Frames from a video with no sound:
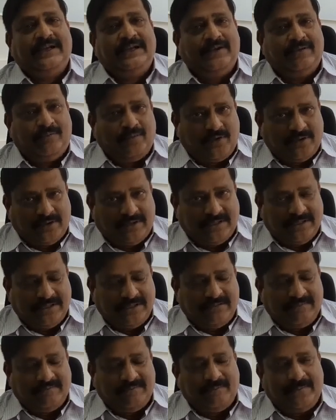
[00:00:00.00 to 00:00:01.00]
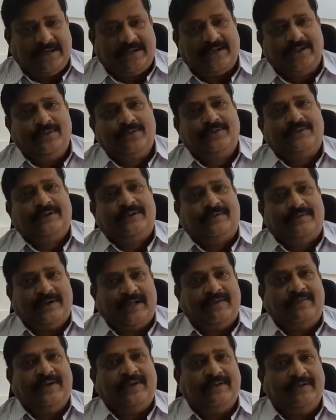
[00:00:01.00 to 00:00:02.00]
more better use of
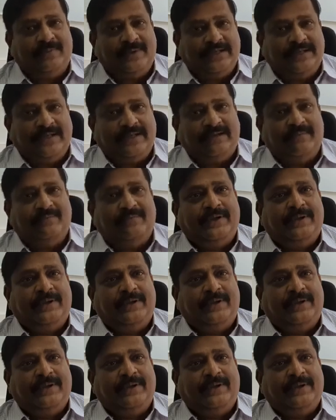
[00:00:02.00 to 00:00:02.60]
NavIC will be there.